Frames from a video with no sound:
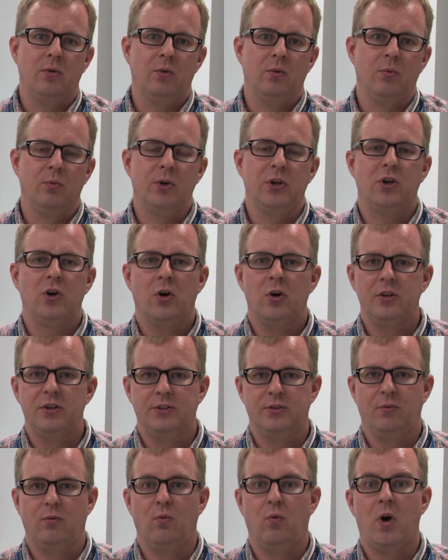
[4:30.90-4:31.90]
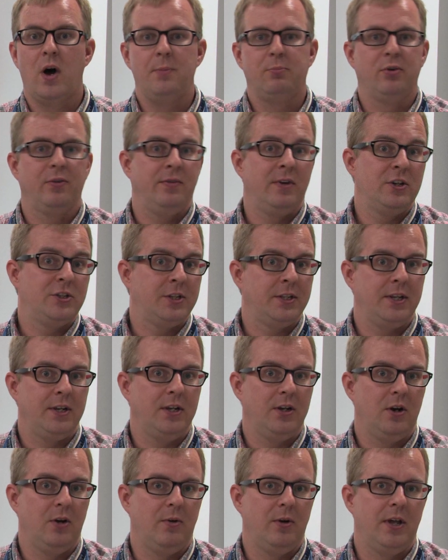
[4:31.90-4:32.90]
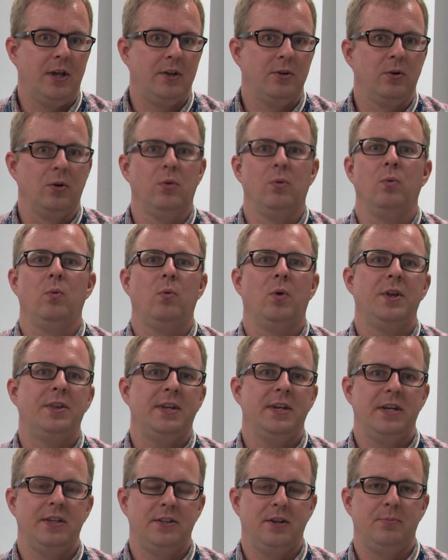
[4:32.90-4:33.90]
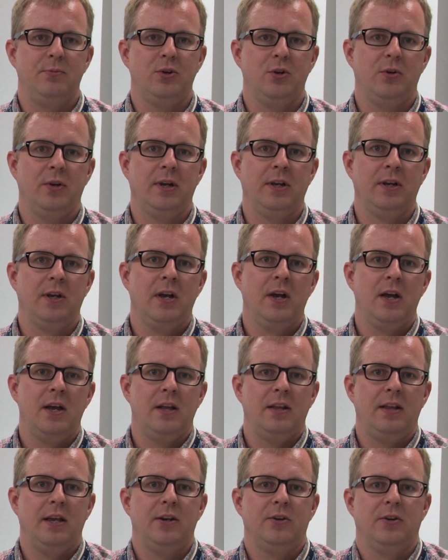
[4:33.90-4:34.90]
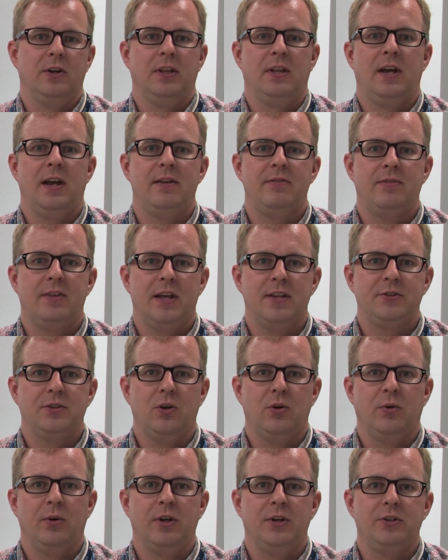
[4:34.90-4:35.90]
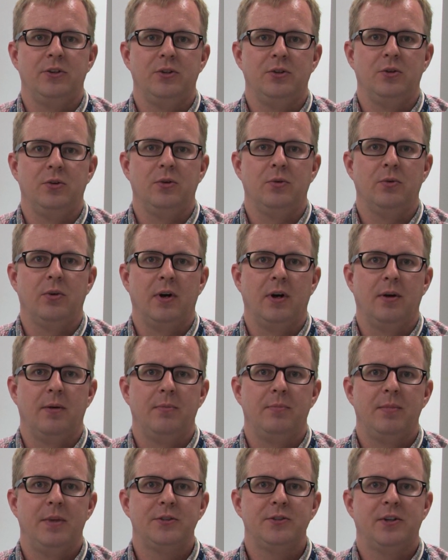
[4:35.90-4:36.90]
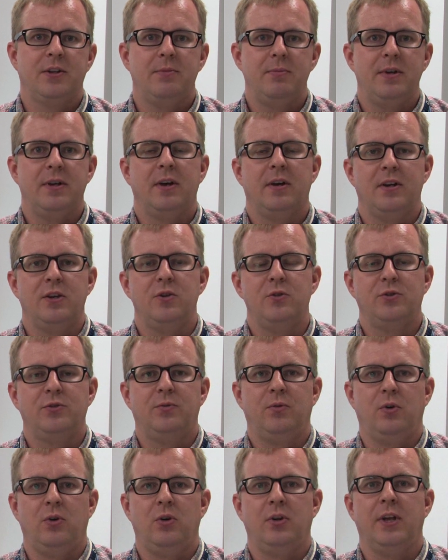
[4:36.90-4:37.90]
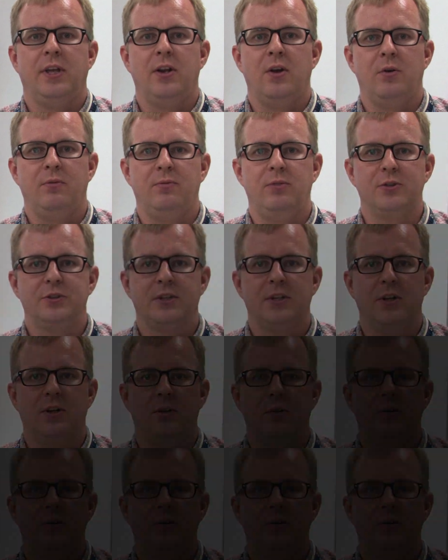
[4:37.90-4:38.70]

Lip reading: regardless of what profession they go in or what they end up doing later in life, that's going to be a useful and helpful skill.